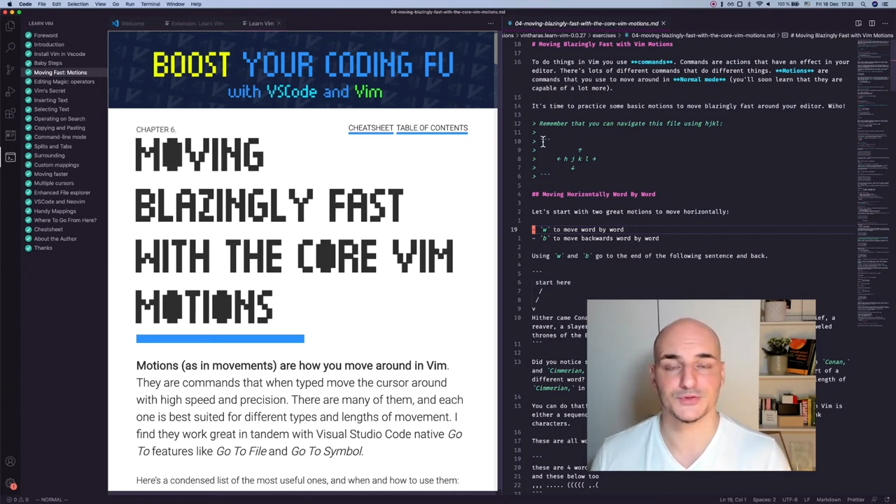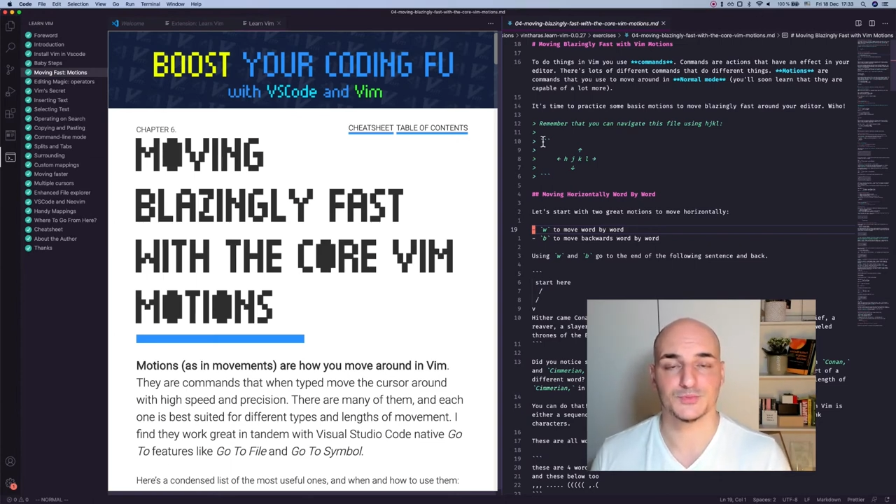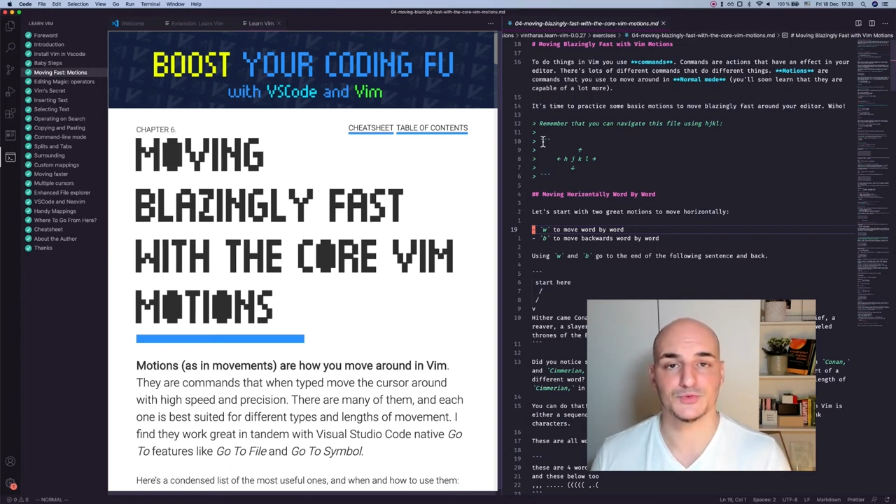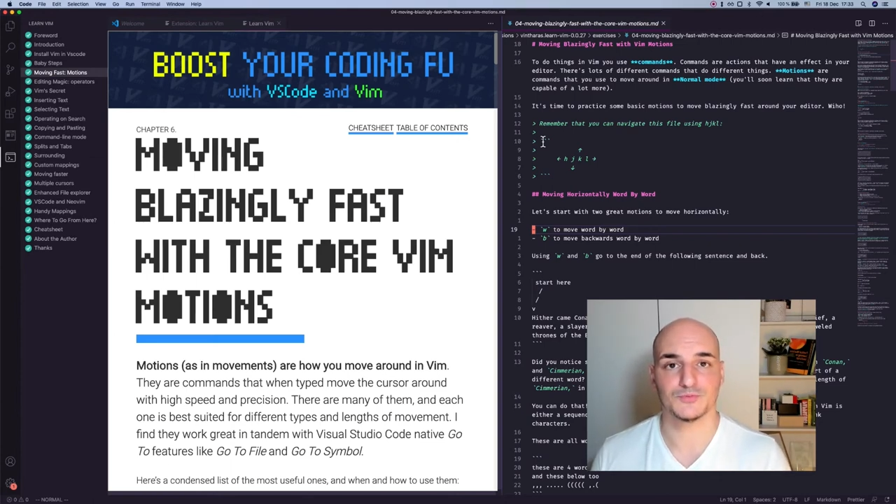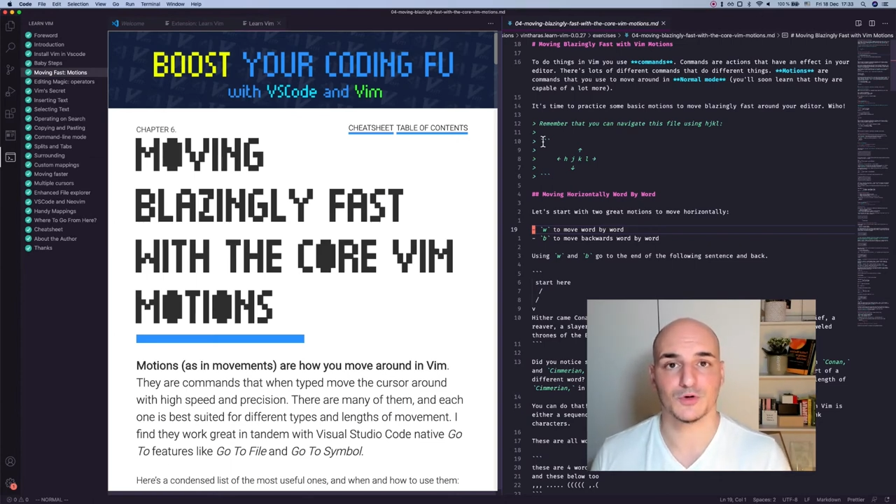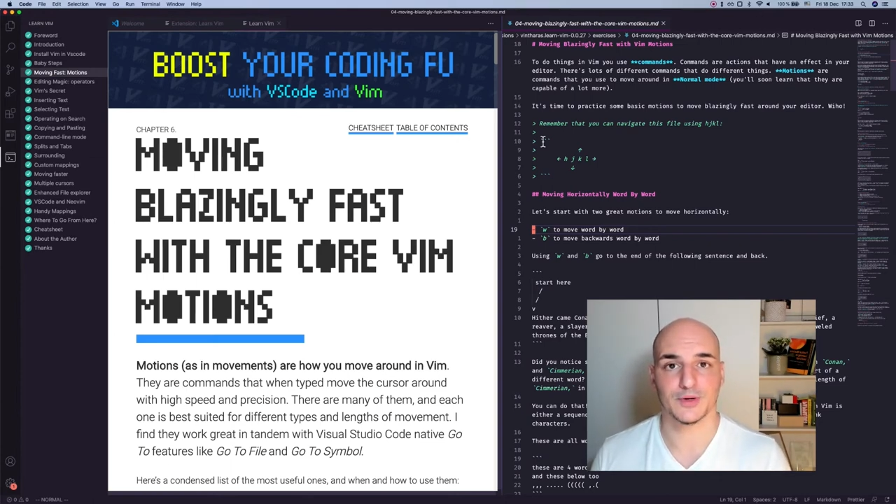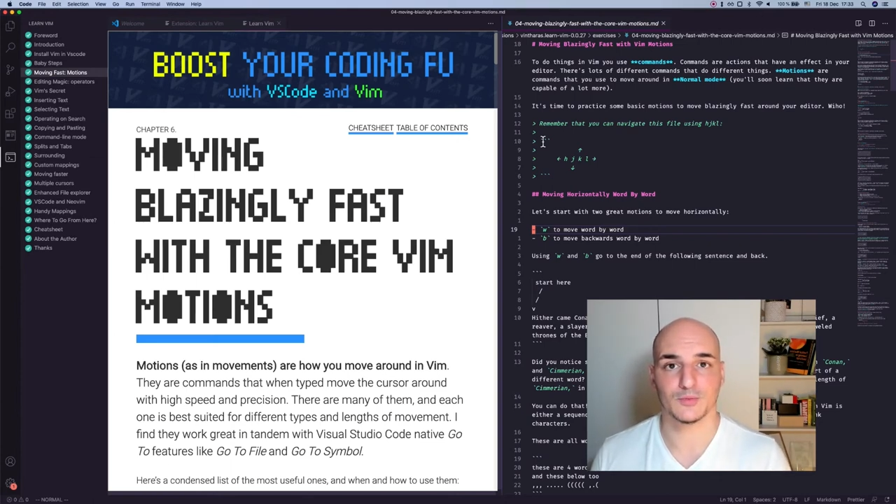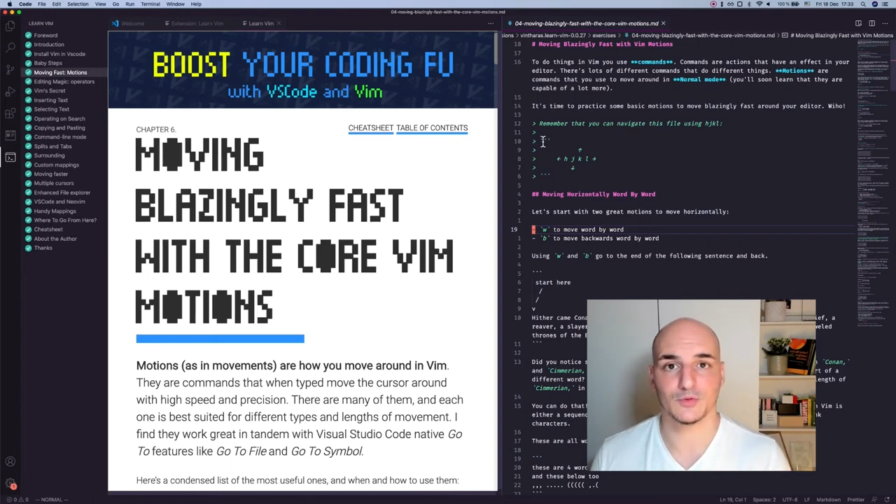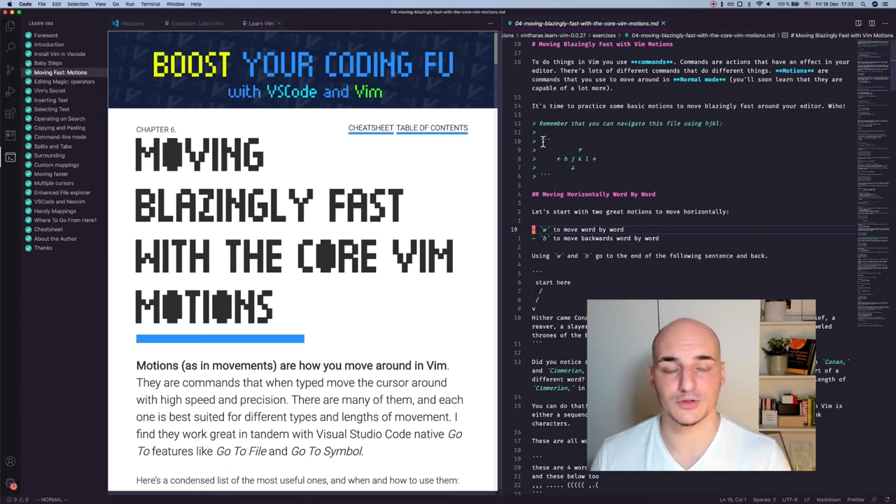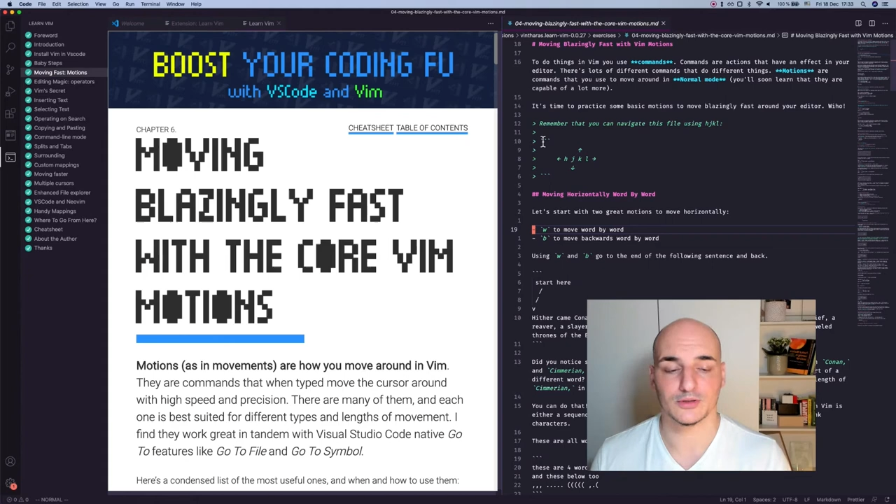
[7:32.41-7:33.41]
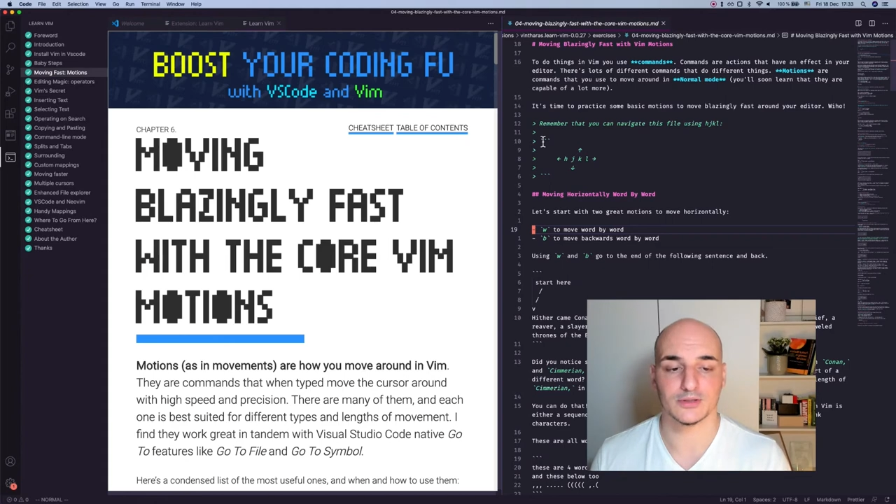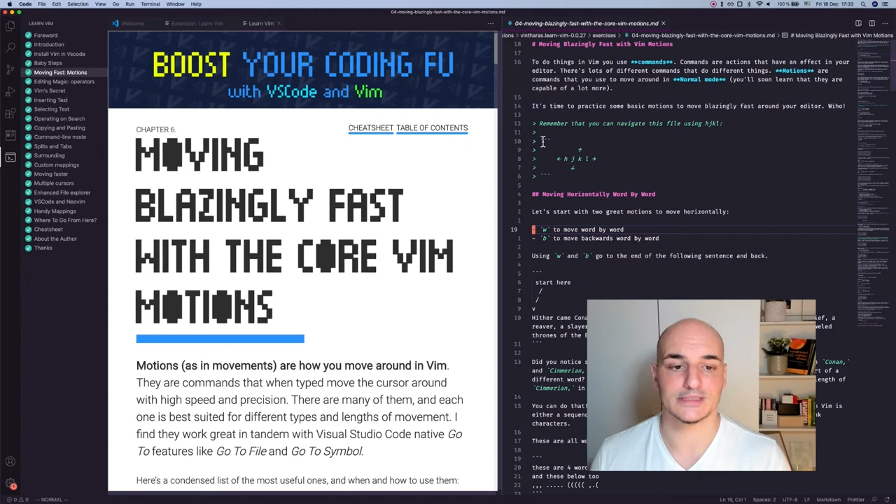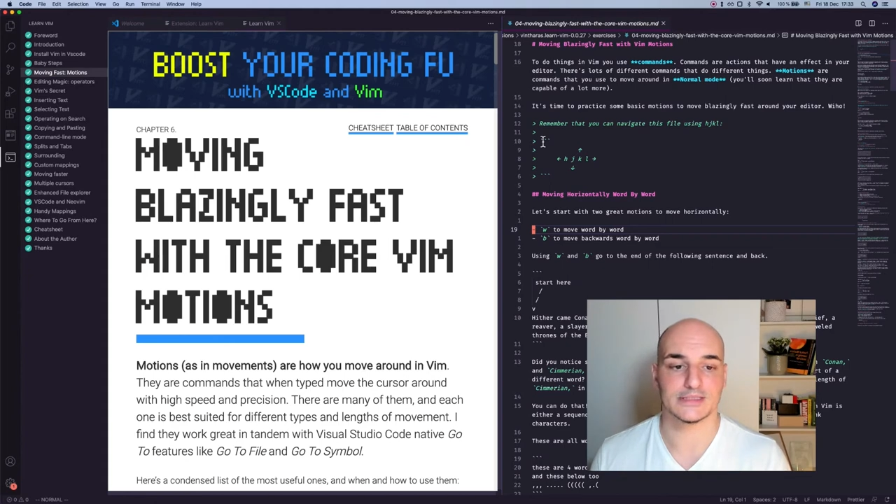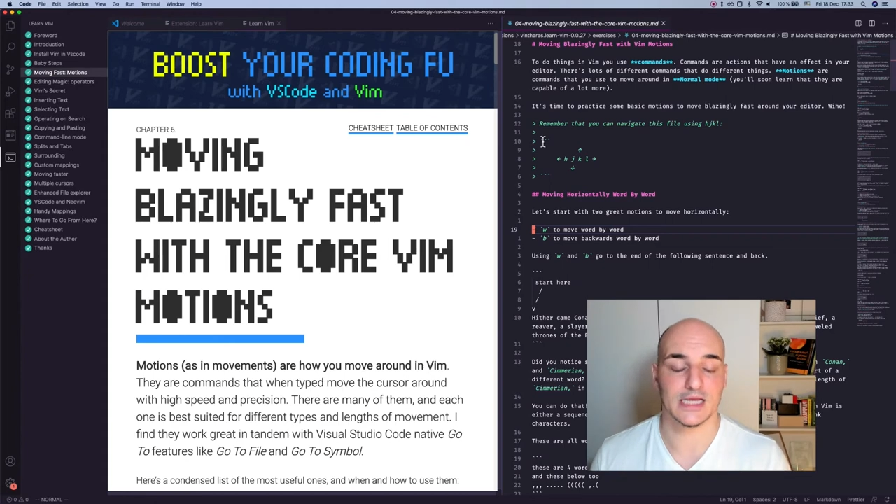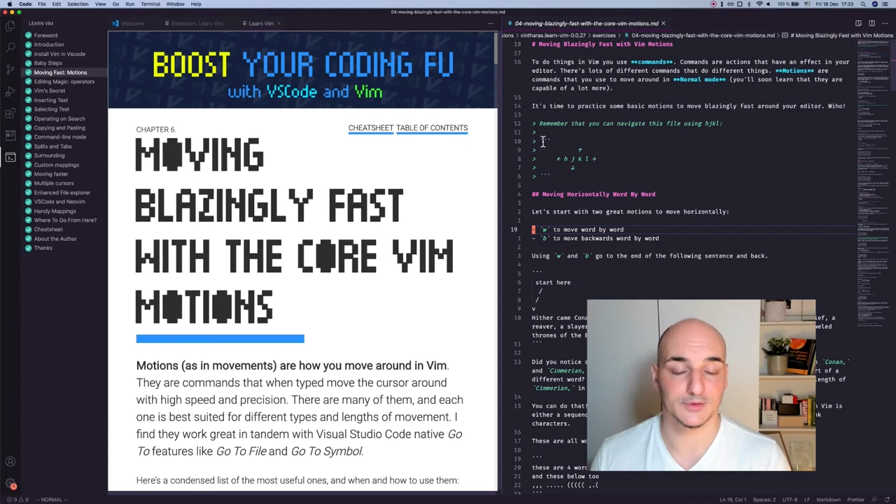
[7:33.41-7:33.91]
move word by word? It's
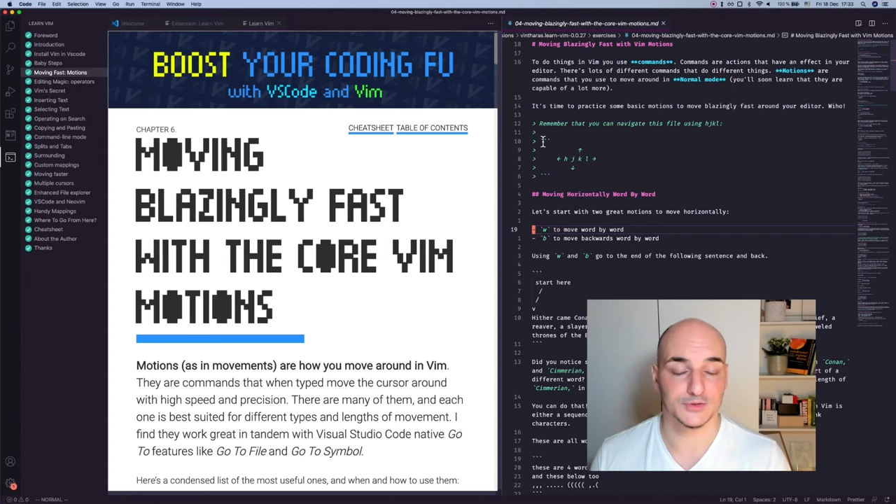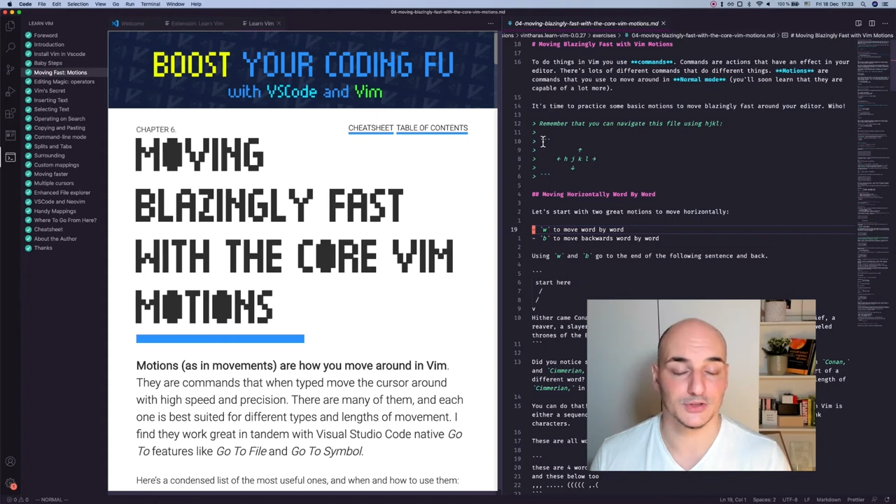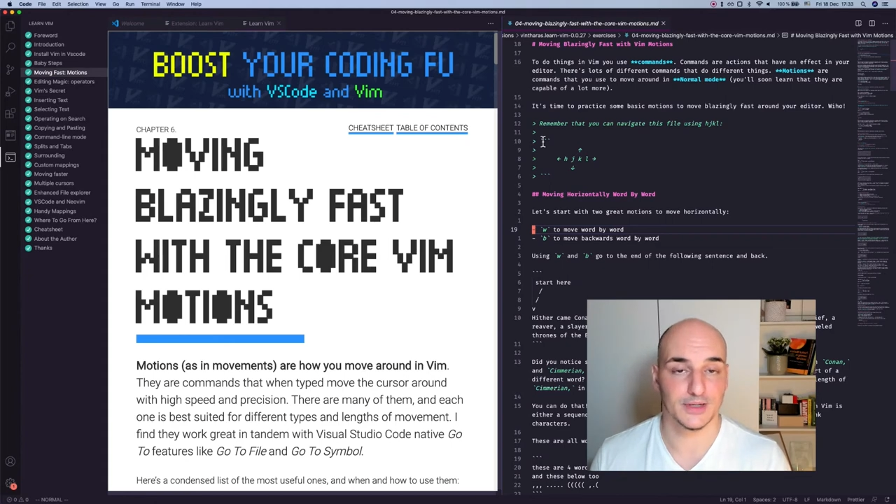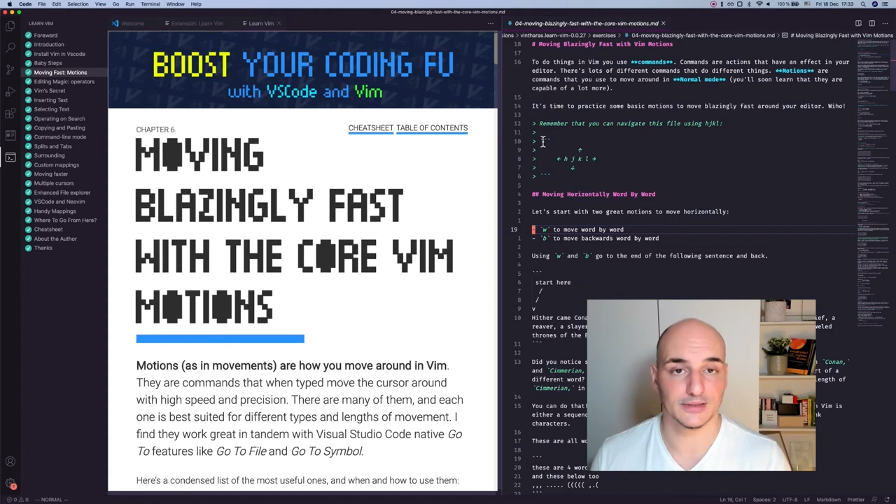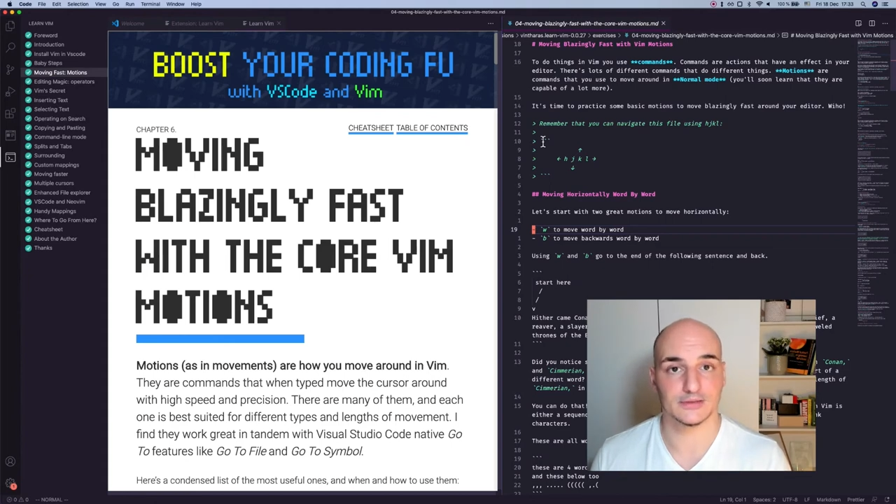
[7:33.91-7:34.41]
the W command.